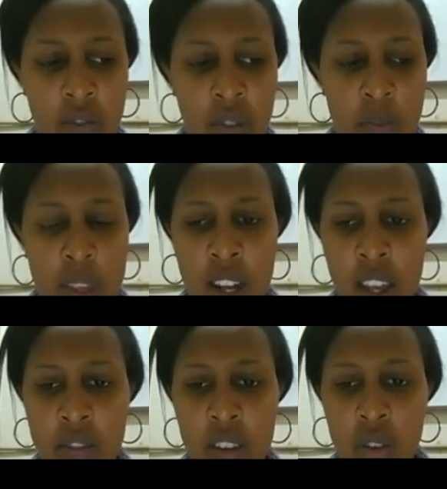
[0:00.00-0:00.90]
from their
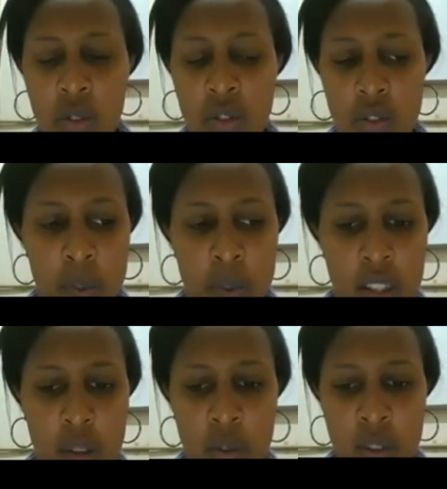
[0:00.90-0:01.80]
livelihoods, from their
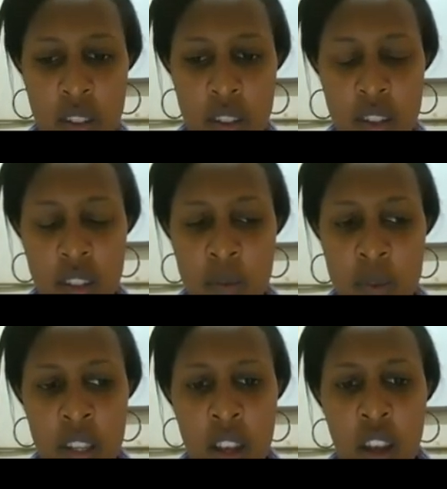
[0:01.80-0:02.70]
support systems.